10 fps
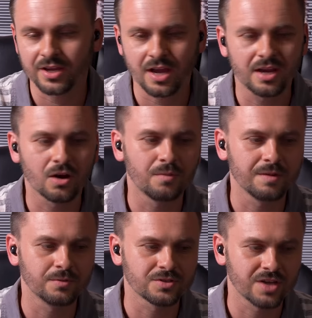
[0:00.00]
Thing I hear
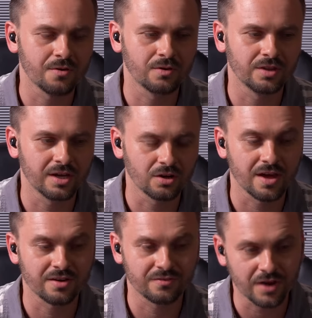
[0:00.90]
people say when they hear
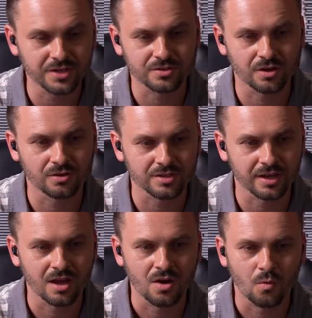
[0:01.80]
that advice, though, is
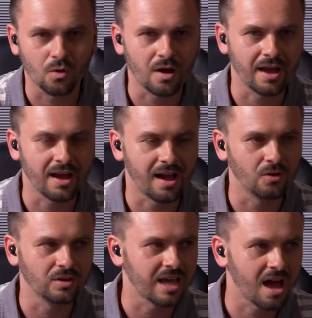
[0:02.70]
like, well, I,
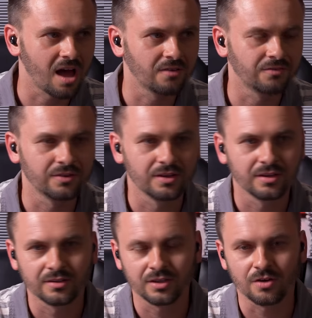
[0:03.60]
I only have
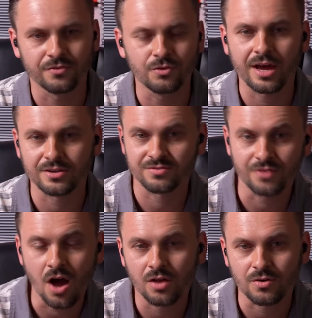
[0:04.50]
you know a few thousand
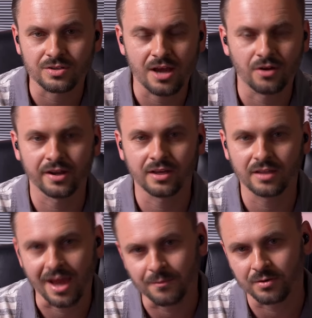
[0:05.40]
followers how can i
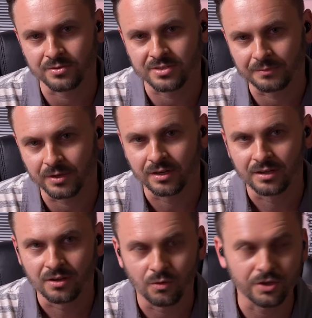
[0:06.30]
collaborate with someone
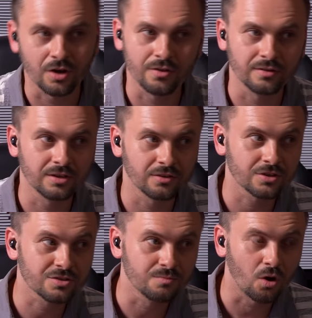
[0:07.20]
well you know you know there's